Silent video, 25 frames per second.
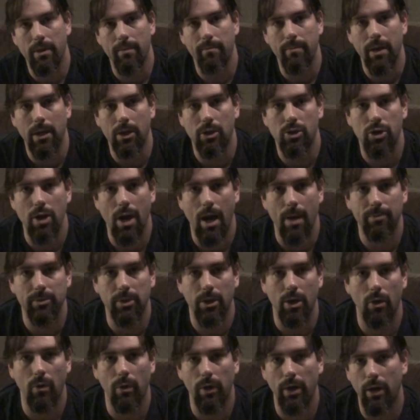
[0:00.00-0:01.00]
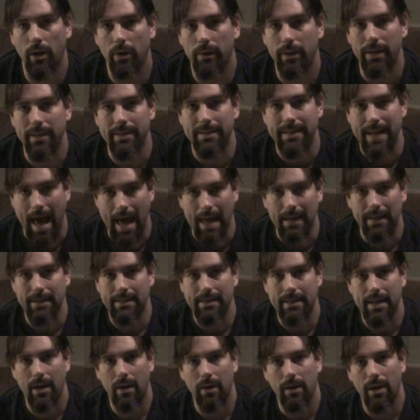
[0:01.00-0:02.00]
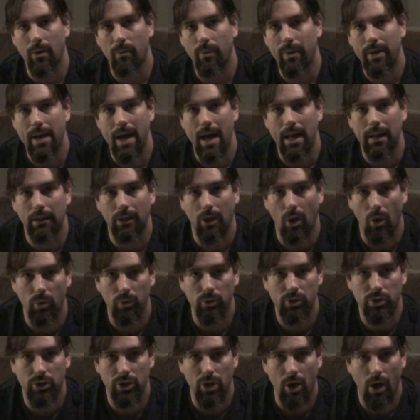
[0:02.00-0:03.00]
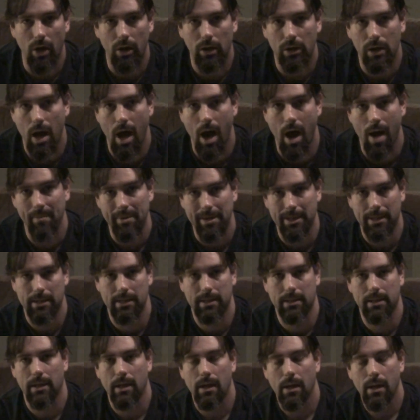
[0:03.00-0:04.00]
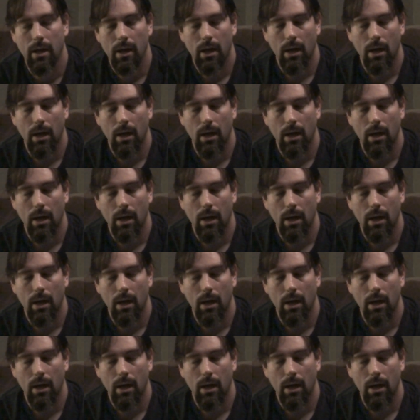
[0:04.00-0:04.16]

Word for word: of the big shops. I know here in the Dallas area we got Lone Star Comics,